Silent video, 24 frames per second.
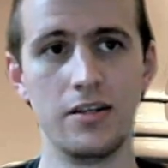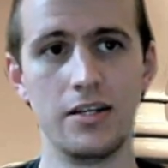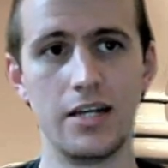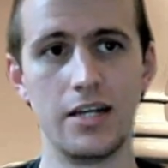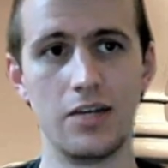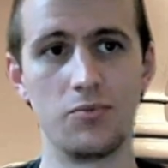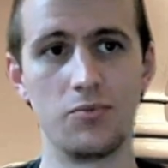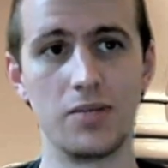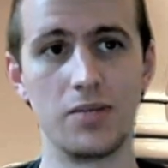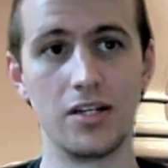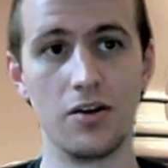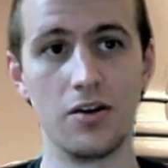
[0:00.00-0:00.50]

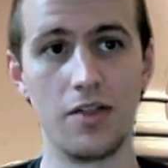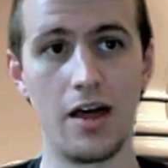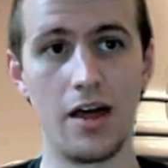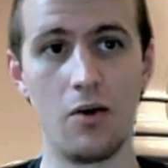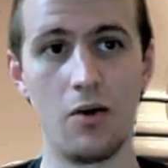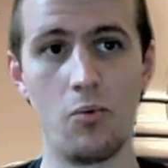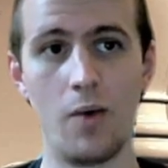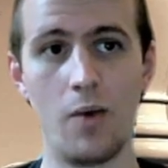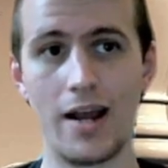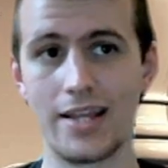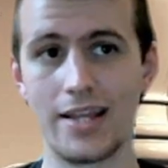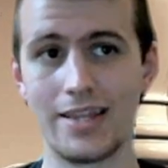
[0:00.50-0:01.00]
And we know that
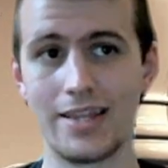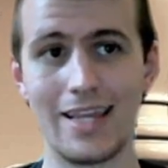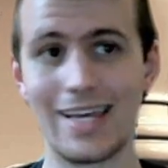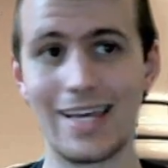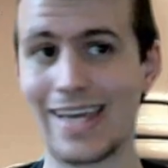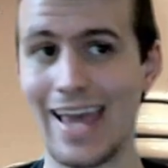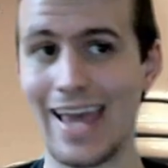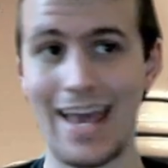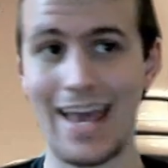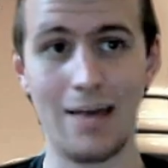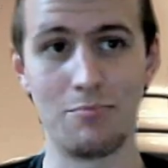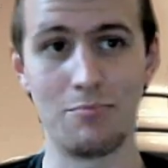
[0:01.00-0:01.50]
white, they
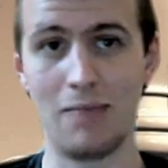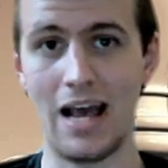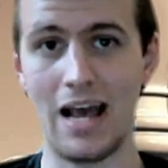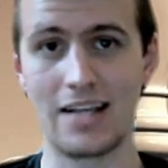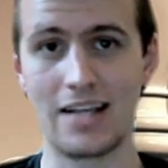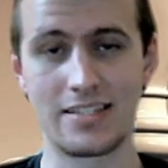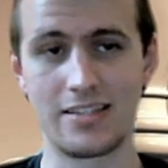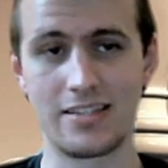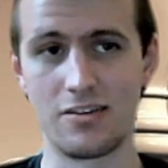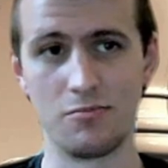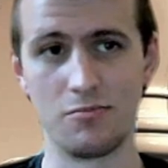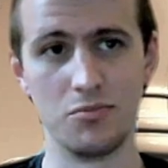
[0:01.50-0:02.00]
can't
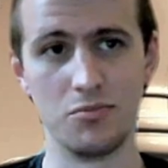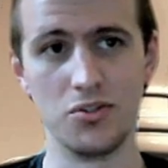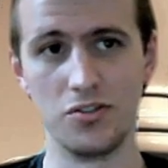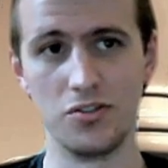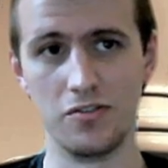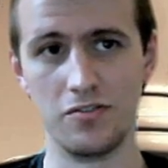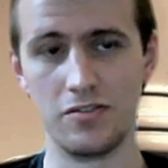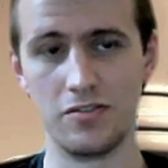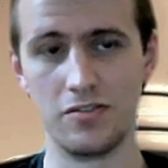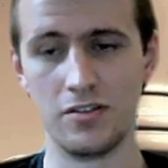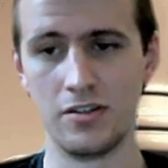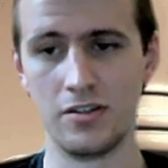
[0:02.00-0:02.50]
pass their
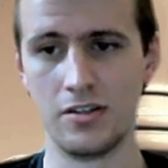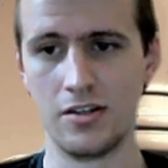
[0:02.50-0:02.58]
move.